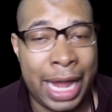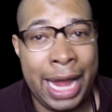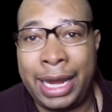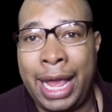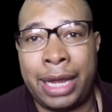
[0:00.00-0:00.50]

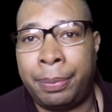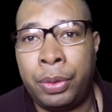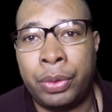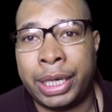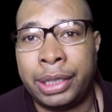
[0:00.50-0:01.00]
Anna had a
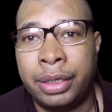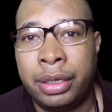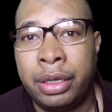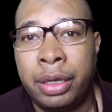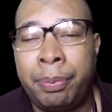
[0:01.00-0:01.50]
point.
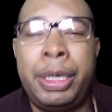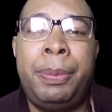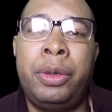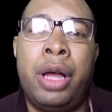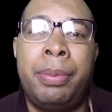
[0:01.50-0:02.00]

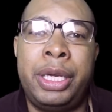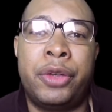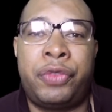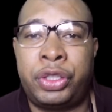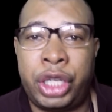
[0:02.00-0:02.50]
People come
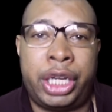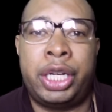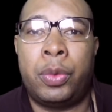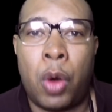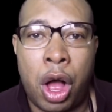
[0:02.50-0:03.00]
here for
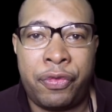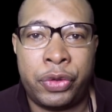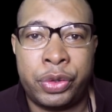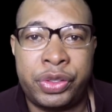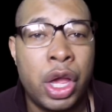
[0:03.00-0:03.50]
chicken and
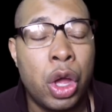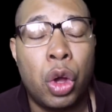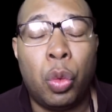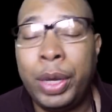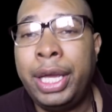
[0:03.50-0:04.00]
waffles.
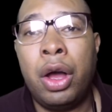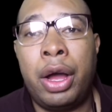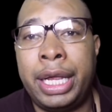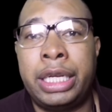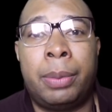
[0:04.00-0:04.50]
We
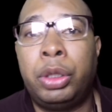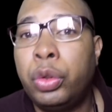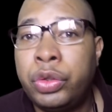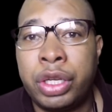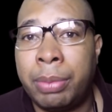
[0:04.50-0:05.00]
gonna end up
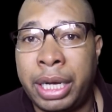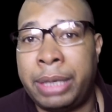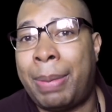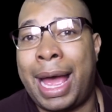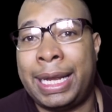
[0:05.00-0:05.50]
losing
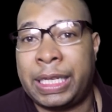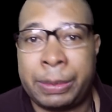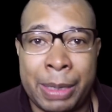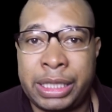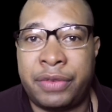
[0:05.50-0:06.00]
money buying
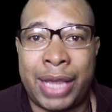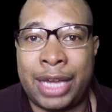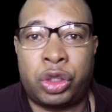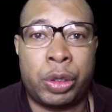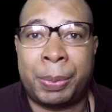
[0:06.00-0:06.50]

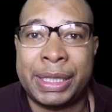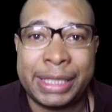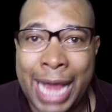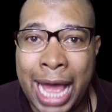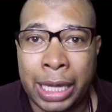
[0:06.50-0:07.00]
expensive-ass shrimp and
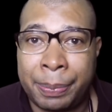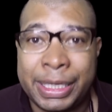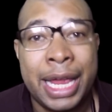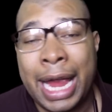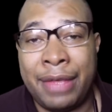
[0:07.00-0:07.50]

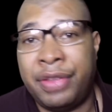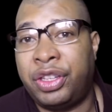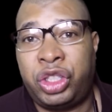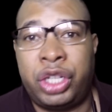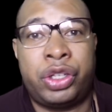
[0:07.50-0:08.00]
scallops, and then
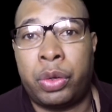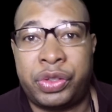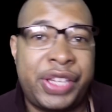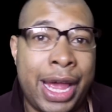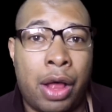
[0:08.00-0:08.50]
the shit
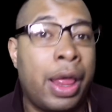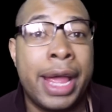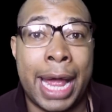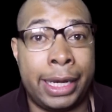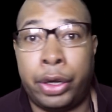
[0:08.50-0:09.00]
don't sell,
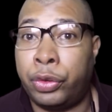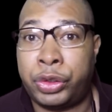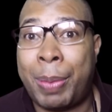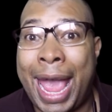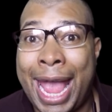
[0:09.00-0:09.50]
and it
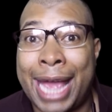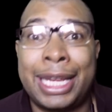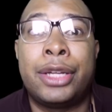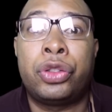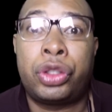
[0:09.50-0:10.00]
goes bad
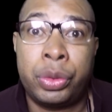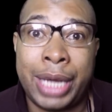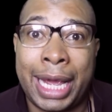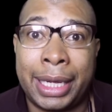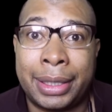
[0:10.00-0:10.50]
in 2
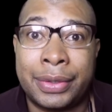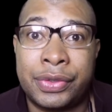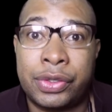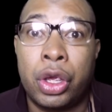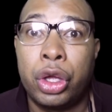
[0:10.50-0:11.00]

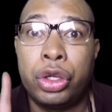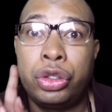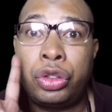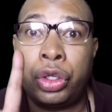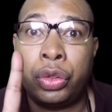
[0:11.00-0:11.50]
days.
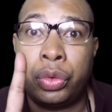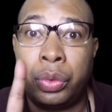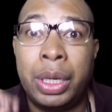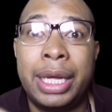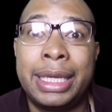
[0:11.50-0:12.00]
2
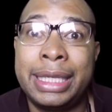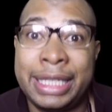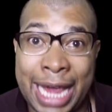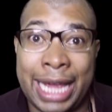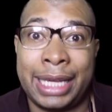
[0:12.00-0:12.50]

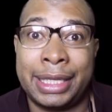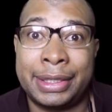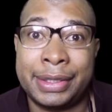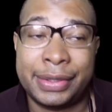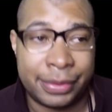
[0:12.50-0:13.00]

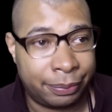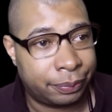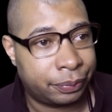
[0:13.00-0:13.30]
days.